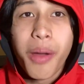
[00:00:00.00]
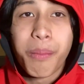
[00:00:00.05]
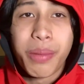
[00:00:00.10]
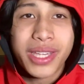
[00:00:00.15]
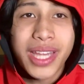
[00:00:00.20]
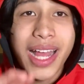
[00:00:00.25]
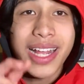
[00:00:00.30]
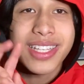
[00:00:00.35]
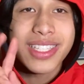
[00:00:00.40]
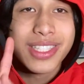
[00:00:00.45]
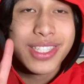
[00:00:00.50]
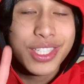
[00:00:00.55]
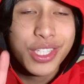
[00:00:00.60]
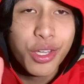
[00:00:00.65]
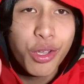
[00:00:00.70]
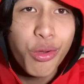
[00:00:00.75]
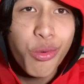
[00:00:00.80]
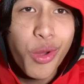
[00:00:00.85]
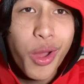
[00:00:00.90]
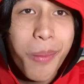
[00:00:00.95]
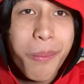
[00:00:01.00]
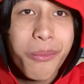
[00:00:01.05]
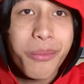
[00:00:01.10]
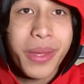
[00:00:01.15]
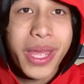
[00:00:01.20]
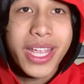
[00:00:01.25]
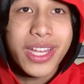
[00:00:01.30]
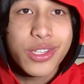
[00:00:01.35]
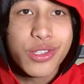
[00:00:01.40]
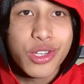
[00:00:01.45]
but that's two
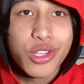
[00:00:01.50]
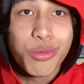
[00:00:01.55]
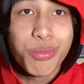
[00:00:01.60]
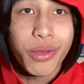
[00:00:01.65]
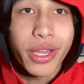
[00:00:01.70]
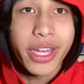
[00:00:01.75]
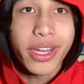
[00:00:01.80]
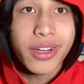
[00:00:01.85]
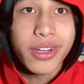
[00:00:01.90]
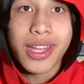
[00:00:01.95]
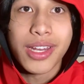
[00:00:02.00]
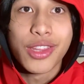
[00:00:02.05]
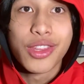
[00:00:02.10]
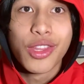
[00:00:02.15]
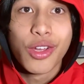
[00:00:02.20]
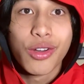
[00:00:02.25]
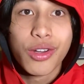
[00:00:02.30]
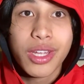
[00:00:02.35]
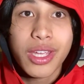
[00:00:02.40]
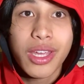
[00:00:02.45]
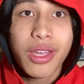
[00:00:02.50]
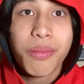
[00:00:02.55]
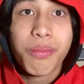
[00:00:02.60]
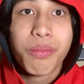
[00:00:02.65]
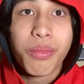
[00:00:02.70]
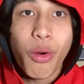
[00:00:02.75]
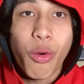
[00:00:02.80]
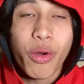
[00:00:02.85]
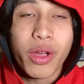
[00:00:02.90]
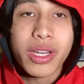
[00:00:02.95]
Pacers players in 30
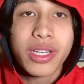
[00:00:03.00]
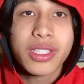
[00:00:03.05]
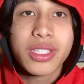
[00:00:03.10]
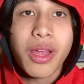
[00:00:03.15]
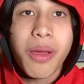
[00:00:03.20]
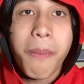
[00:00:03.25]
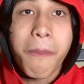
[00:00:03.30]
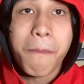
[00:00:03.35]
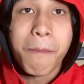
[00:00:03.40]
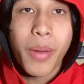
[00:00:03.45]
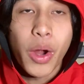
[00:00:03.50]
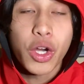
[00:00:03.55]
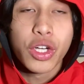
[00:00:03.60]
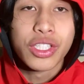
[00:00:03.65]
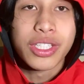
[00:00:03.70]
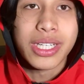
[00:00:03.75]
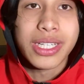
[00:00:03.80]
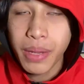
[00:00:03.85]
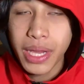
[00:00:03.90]
point margin.